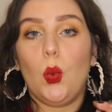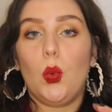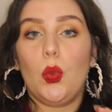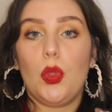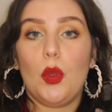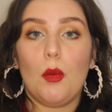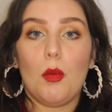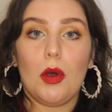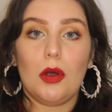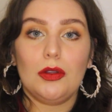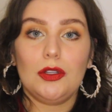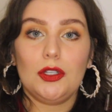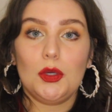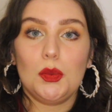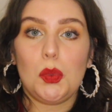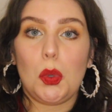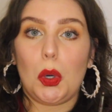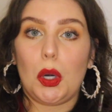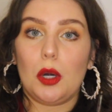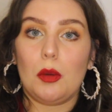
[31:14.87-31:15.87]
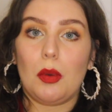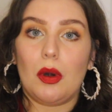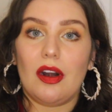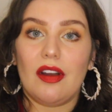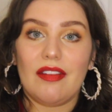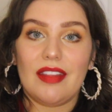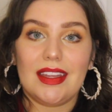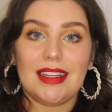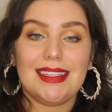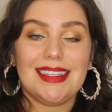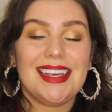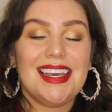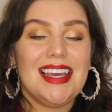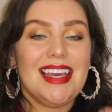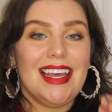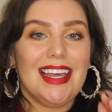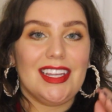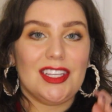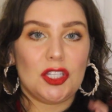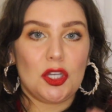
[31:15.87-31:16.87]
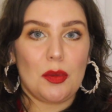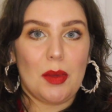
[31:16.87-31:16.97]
the most important part of this is to